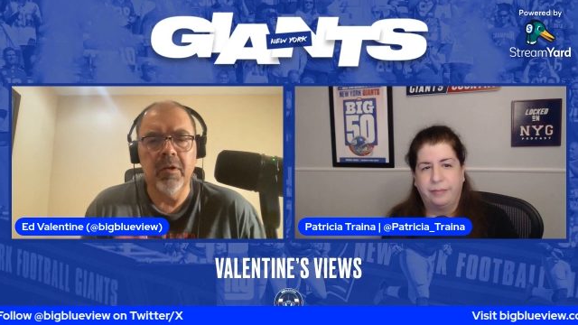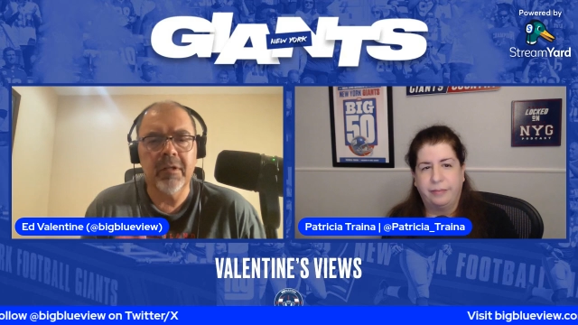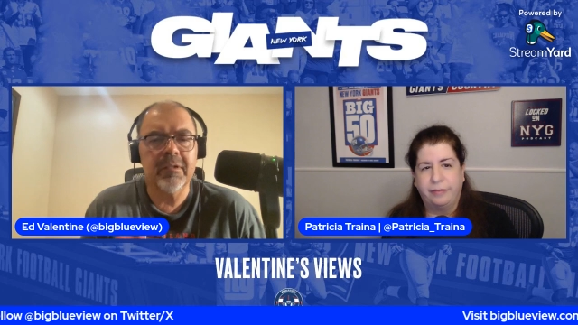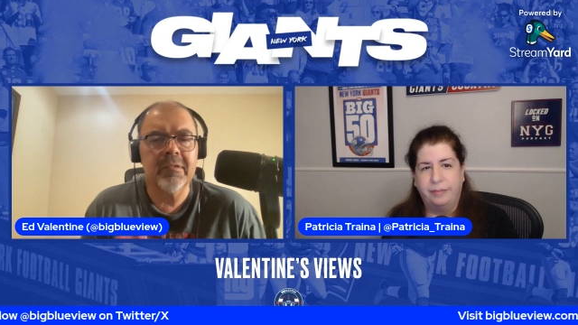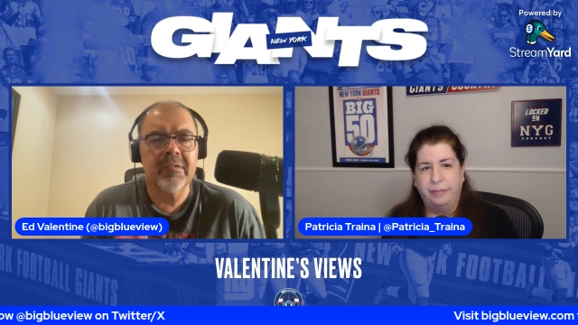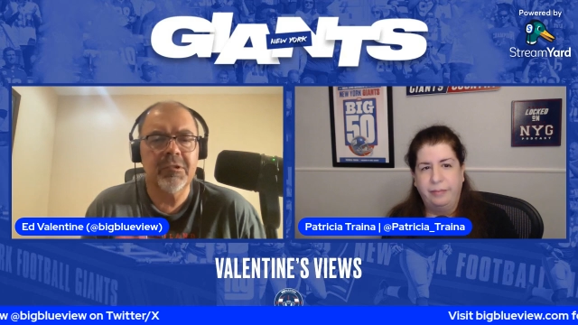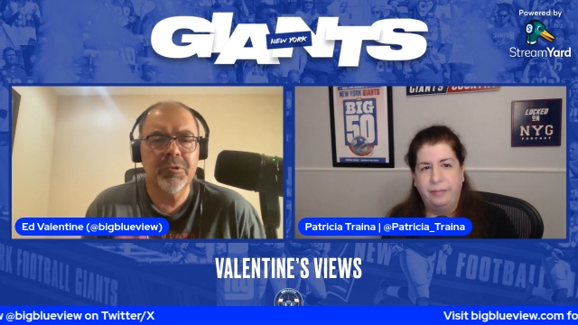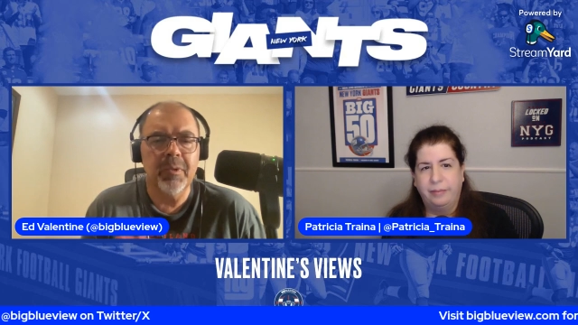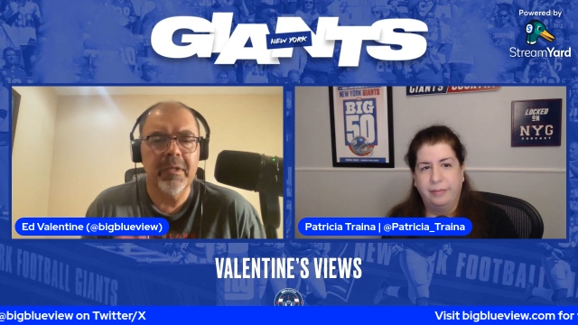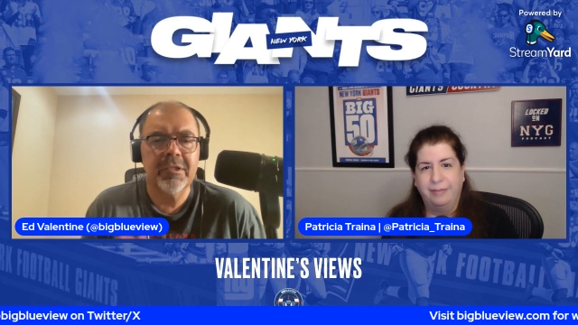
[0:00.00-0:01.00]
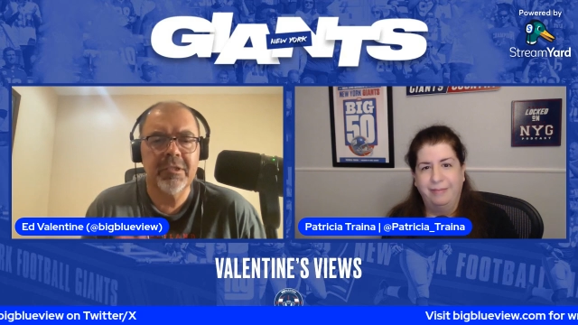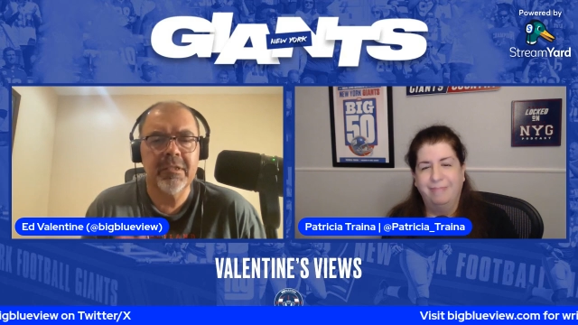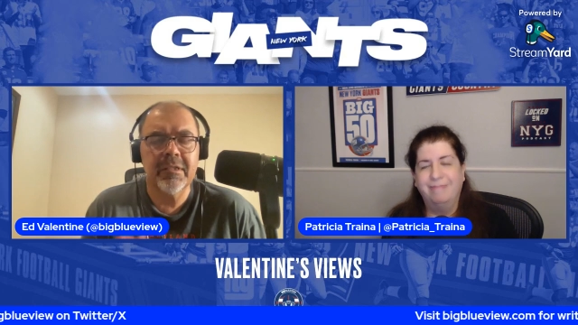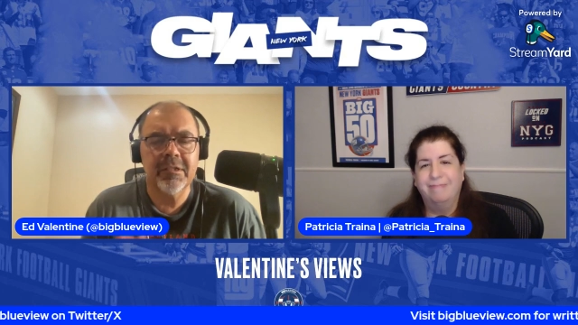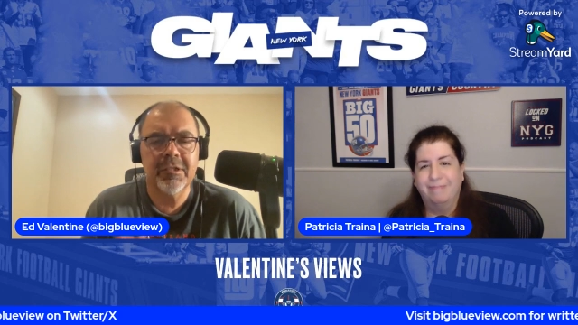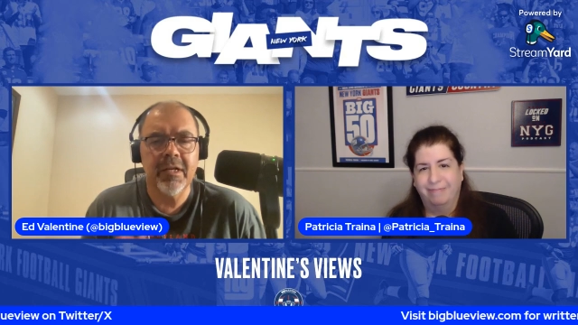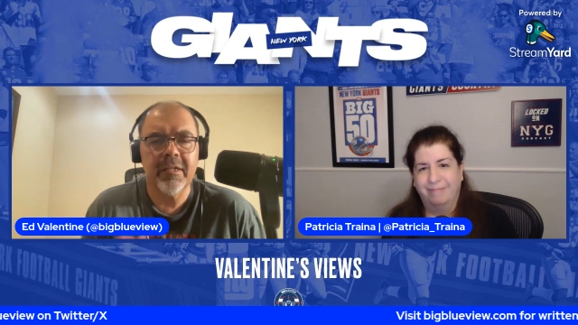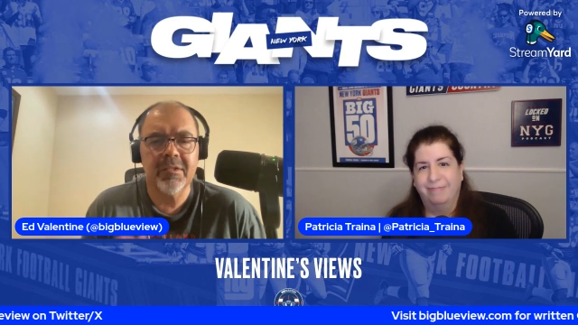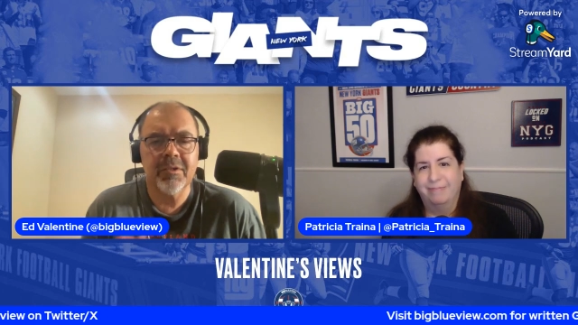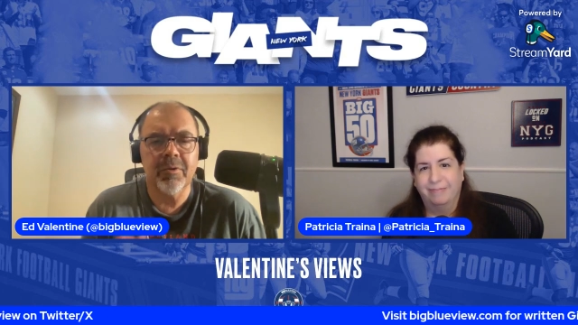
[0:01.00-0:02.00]
Speaker 1: Look at the situation that the
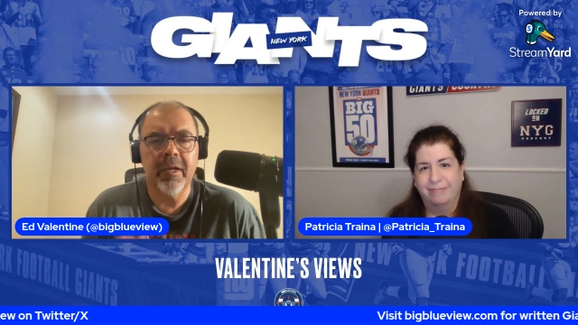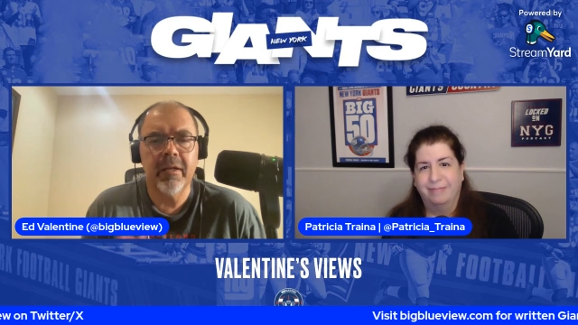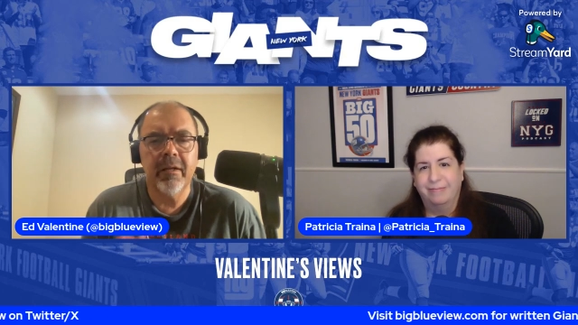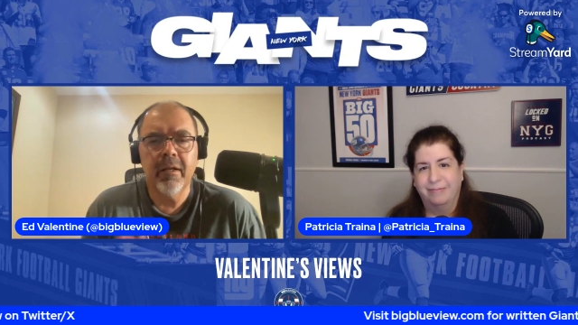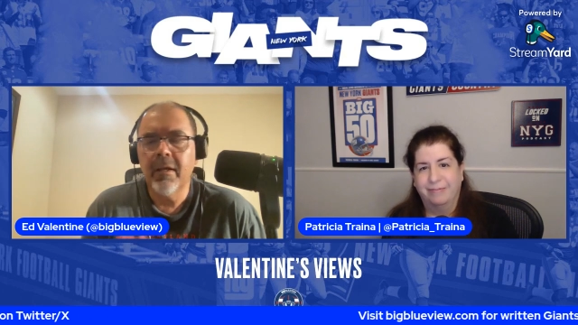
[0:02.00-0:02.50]
Giants are in.